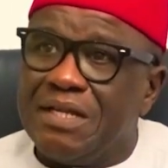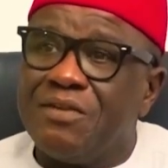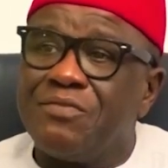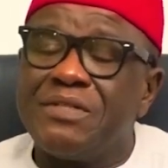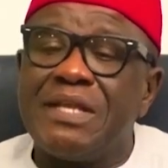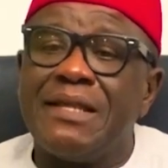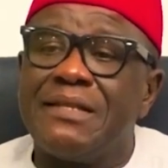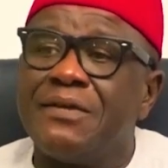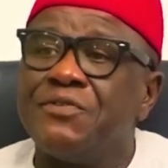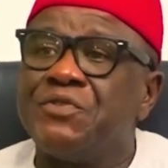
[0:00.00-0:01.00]
Every time
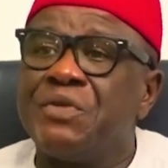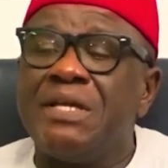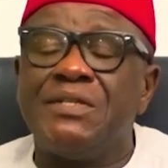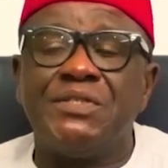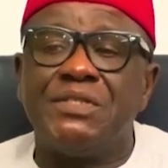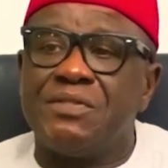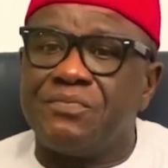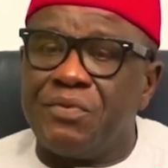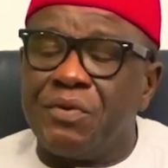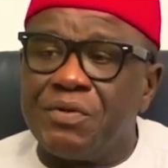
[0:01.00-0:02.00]
there is rains, it's
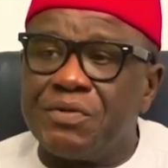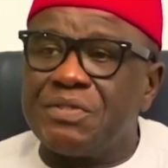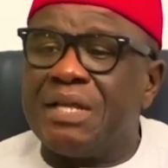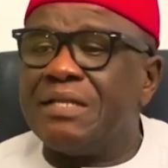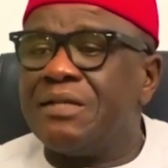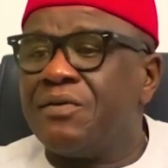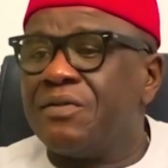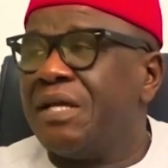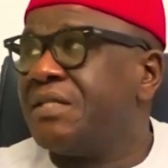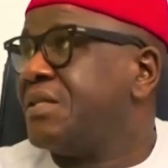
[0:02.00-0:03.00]
floods and all
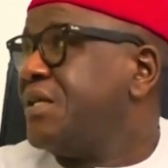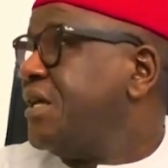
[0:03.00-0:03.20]
that.